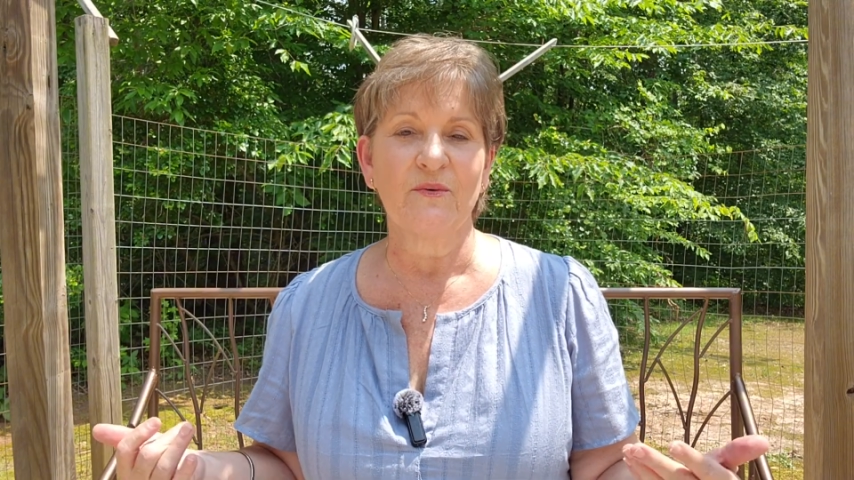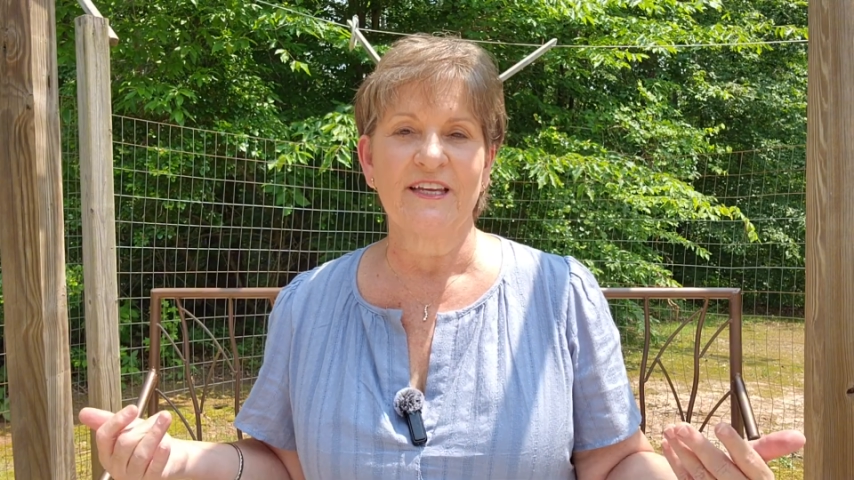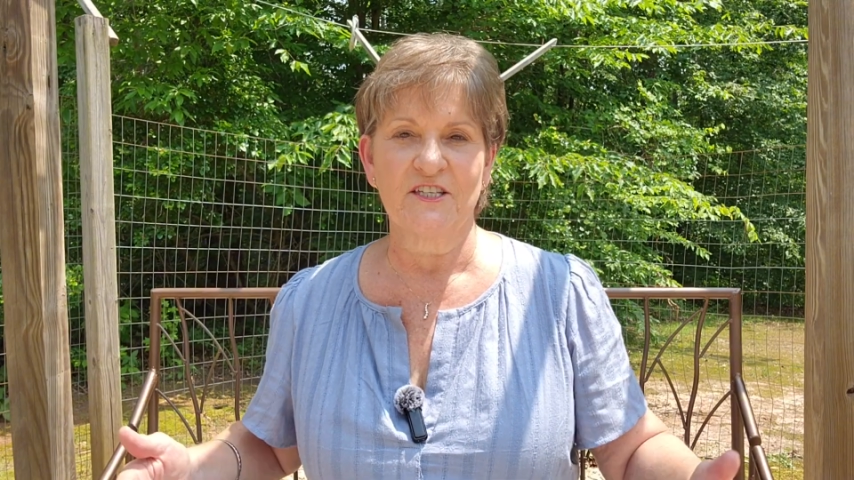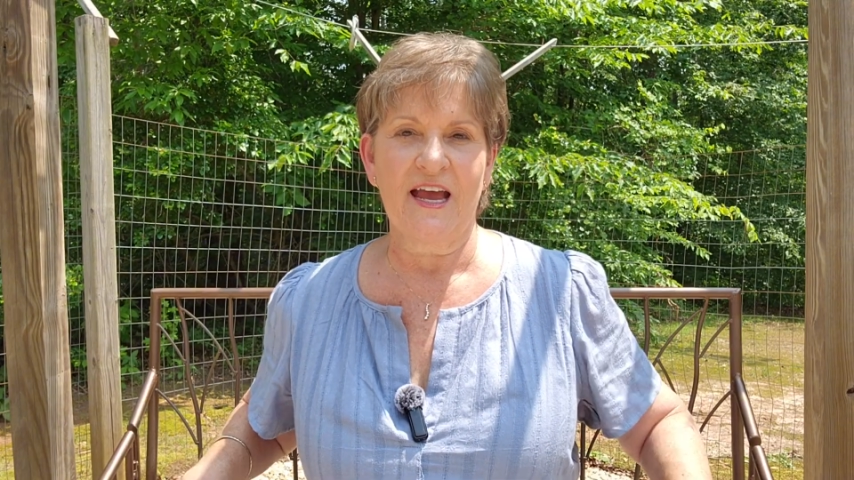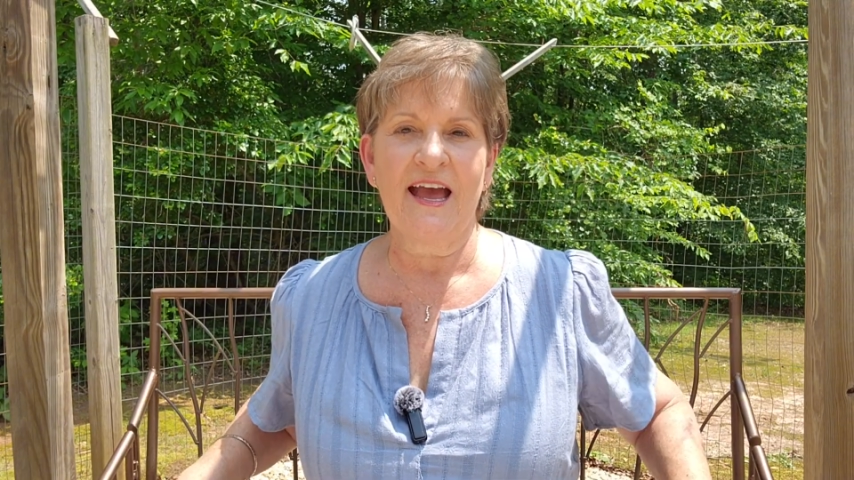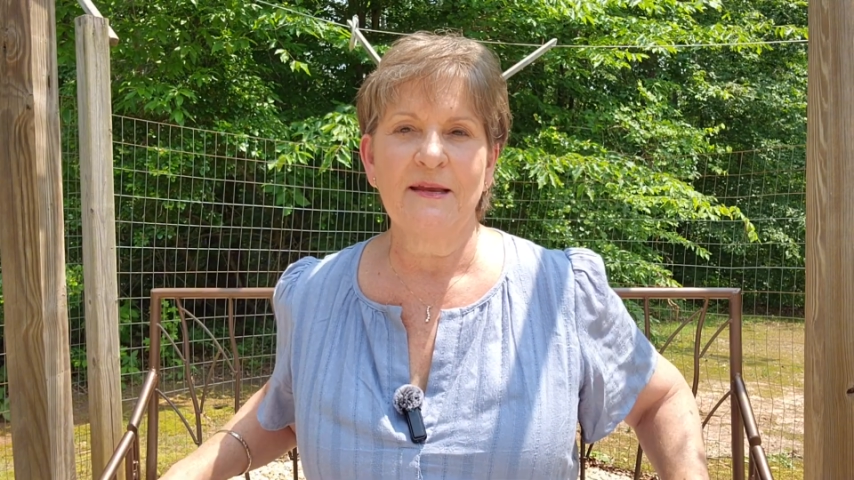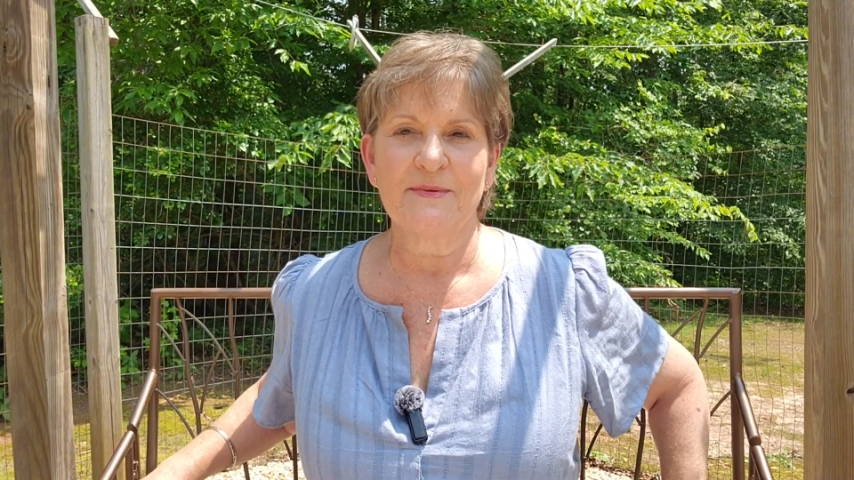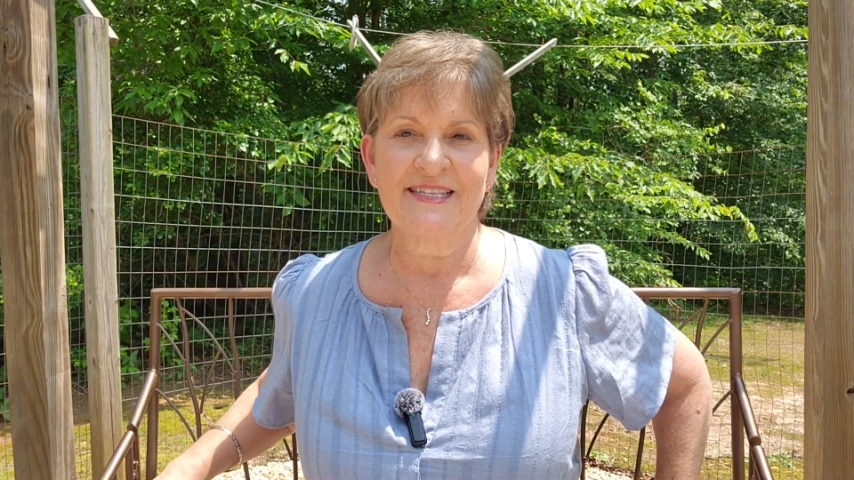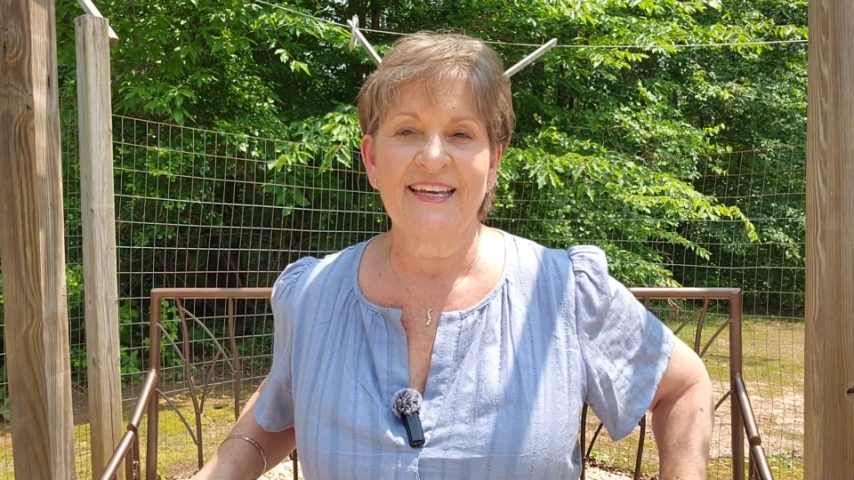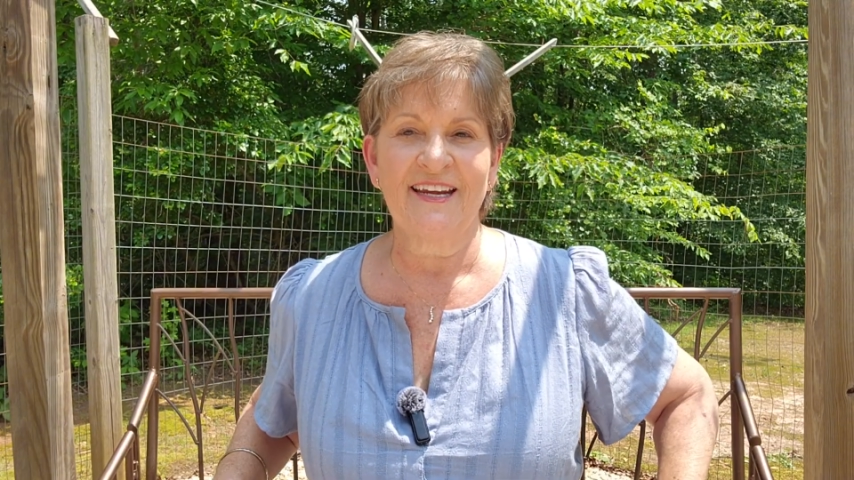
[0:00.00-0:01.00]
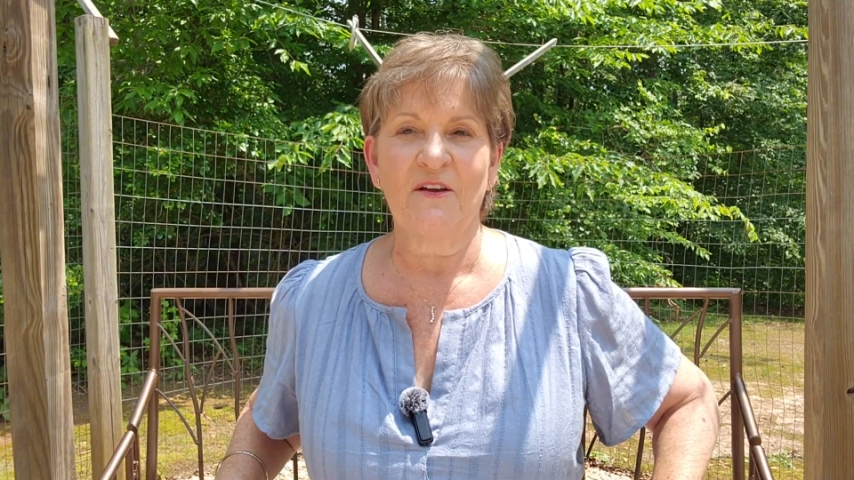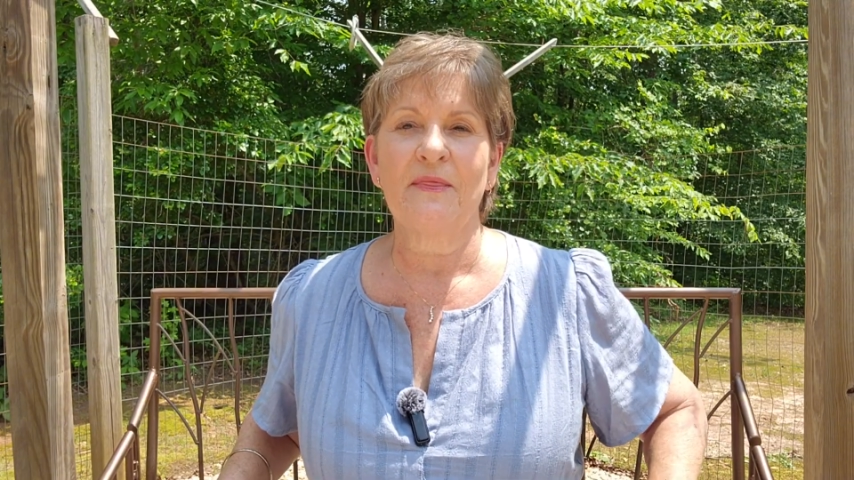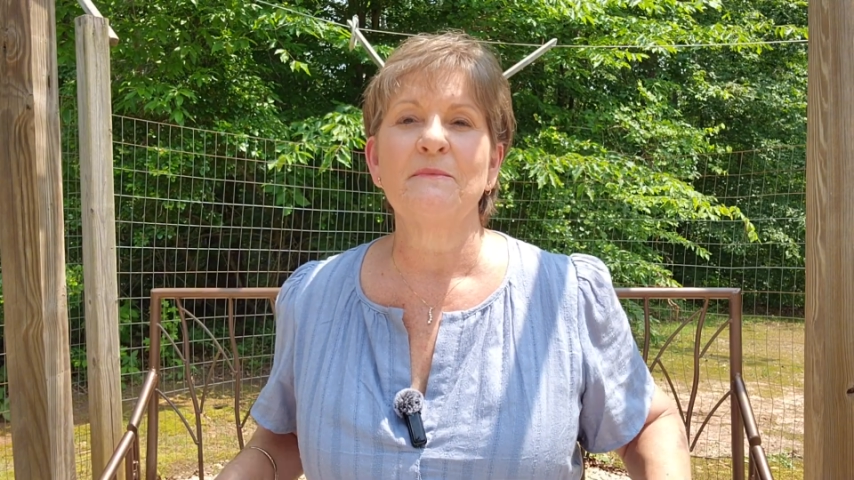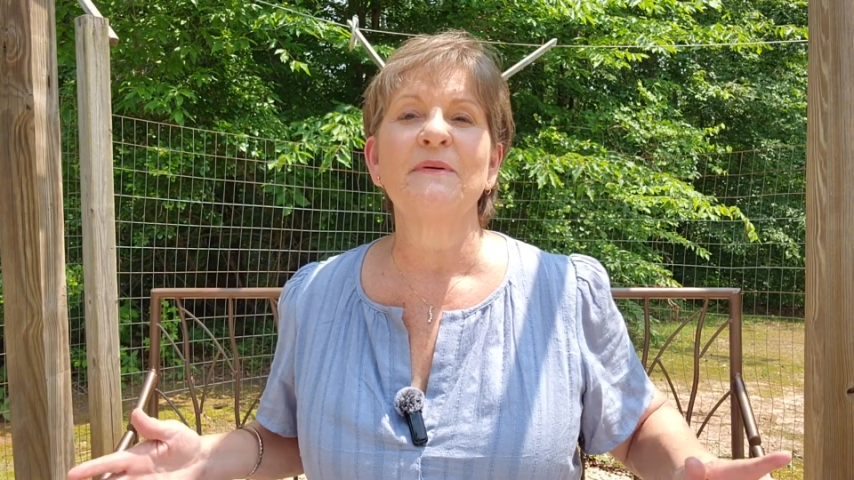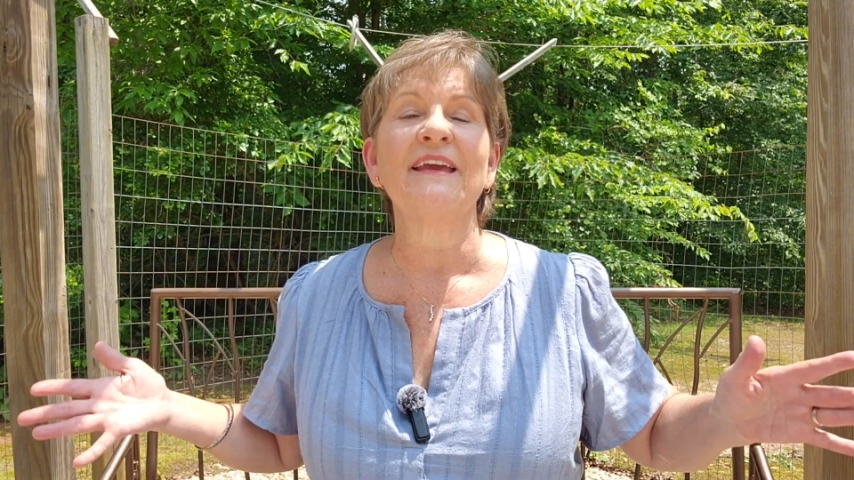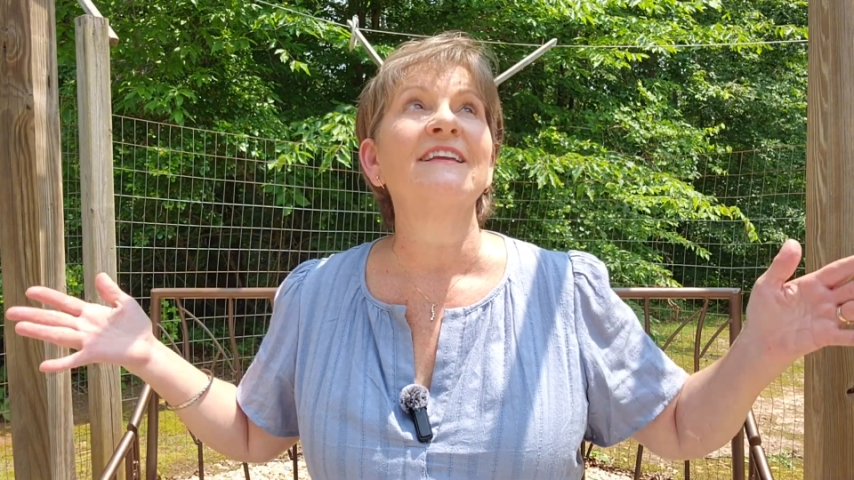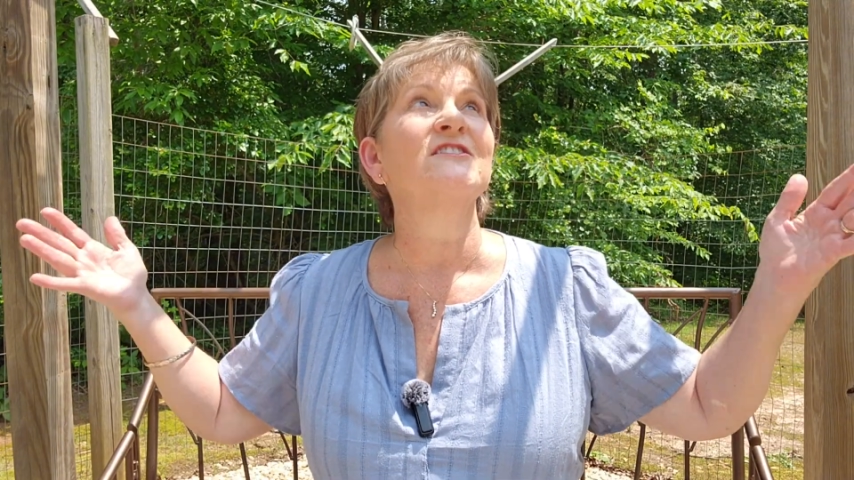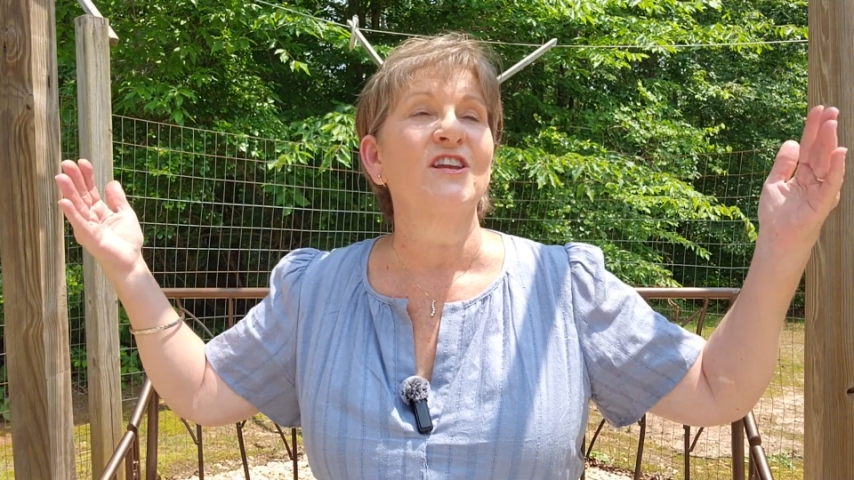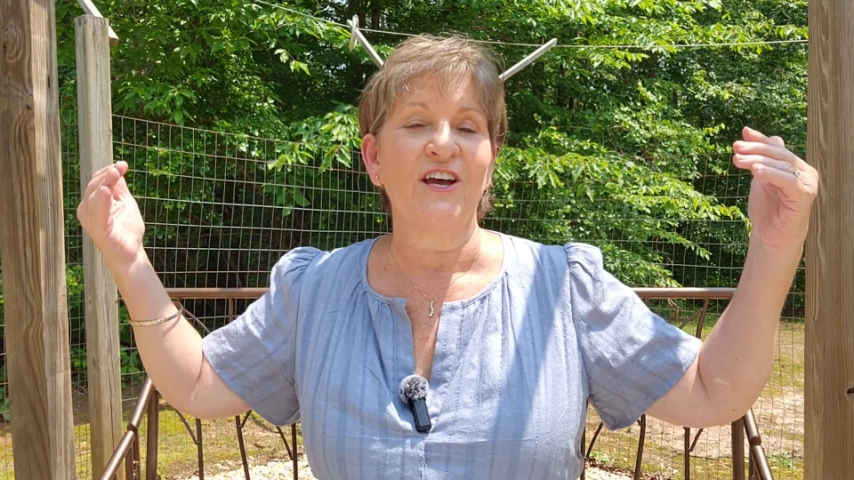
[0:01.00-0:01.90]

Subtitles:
which I am sitting on the bench